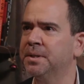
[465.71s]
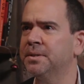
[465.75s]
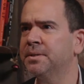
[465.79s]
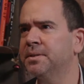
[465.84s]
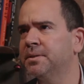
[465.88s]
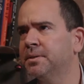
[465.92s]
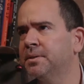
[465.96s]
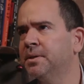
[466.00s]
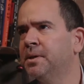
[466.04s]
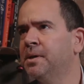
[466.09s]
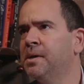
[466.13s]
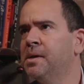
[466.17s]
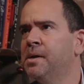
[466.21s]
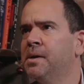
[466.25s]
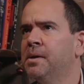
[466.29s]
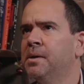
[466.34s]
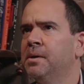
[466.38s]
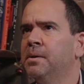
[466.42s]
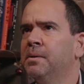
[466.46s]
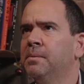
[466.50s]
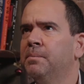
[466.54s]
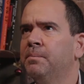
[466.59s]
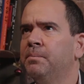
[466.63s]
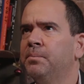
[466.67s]
This
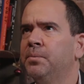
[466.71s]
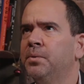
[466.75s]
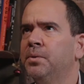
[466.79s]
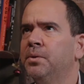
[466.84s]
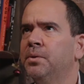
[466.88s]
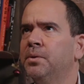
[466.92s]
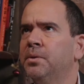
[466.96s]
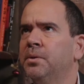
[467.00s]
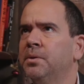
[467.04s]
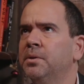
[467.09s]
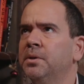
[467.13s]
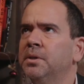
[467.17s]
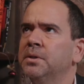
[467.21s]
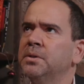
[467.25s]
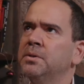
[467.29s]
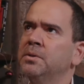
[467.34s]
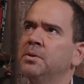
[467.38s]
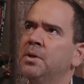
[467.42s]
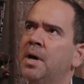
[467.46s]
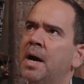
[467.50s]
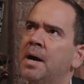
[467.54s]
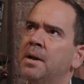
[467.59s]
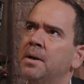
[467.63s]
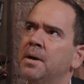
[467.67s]
is
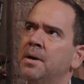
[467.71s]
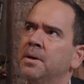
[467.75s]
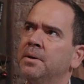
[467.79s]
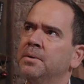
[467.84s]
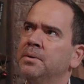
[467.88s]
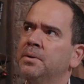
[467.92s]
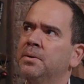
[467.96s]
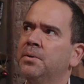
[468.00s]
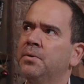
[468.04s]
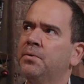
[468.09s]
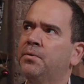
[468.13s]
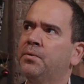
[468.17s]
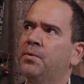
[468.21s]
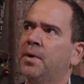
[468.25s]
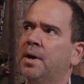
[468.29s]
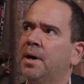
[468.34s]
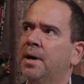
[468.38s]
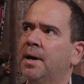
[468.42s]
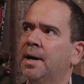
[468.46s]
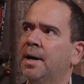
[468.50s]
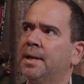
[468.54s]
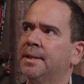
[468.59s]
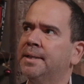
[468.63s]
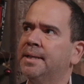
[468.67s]
not. I don't know if
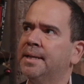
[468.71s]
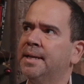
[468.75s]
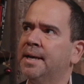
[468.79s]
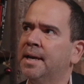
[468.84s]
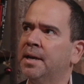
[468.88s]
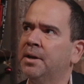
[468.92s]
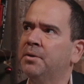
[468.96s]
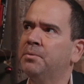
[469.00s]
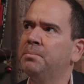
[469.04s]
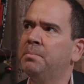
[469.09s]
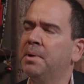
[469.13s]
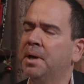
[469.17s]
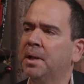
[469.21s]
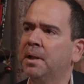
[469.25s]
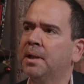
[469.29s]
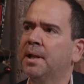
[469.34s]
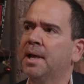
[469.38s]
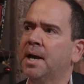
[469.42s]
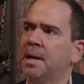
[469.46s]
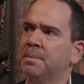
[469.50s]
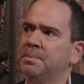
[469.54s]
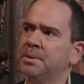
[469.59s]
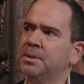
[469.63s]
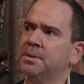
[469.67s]
at the end of Bell
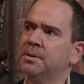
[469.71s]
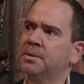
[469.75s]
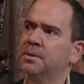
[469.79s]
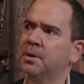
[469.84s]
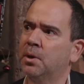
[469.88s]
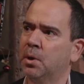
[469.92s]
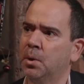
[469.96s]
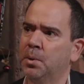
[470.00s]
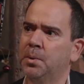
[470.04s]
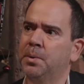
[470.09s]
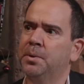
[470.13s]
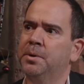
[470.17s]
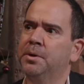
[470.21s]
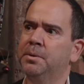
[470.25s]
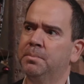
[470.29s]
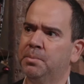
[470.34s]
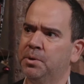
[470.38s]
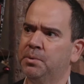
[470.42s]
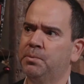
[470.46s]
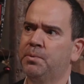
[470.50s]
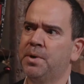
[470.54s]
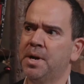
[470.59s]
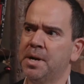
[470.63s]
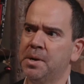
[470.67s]
Labs' glory,
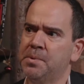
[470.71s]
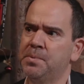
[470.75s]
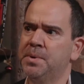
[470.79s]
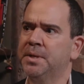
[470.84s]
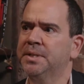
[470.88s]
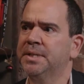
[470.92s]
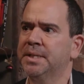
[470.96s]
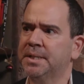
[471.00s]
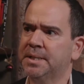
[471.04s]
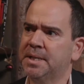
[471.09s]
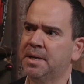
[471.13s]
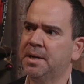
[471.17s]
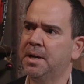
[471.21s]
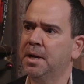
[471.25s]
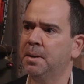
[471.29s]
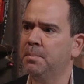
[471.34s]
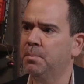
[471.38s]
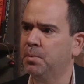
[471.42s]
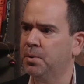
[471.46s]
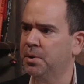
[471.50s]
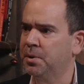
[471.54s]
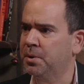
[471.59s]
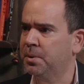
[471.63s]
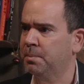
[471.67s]
but right around the
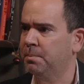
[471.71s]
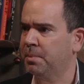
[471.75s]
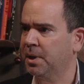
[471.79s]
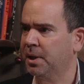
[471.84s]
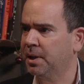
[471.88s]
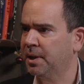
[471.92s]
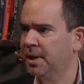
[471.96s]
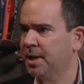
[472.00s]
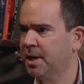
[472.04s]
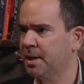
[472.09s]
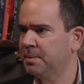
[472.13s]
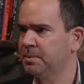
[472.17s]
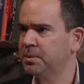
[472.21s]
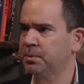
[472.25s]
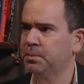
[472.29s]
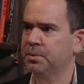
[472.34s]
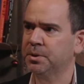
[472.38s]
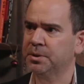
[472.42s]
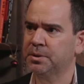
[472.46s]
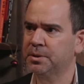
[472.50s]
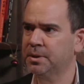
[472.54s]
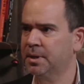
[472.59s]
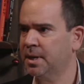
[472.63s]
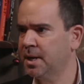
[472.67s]
time where Bell Labs
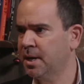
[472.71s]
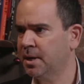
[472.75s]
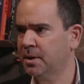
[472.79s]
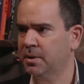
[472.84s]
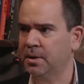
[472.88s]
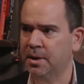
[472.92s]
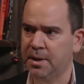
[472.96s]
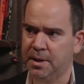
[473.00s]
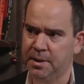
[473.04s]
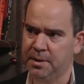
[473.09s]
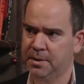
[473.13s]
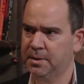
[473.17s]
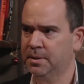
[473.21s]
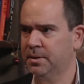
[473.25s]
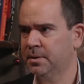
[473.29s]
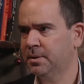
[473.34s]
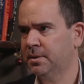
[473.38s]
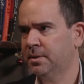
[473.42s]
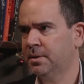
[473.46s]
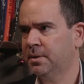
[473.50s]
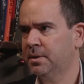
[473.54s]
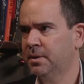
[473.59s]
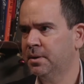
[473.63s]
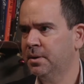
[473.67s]
was kind of like
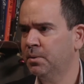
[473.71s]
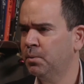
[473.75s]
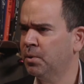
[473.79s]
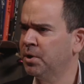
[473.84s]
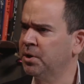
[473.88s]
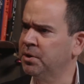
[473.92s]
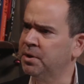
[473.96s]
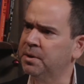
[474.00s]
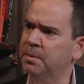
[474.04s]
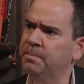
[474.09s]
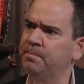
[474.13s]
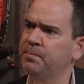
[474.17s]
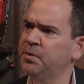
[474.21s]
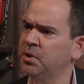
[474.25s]
one of the.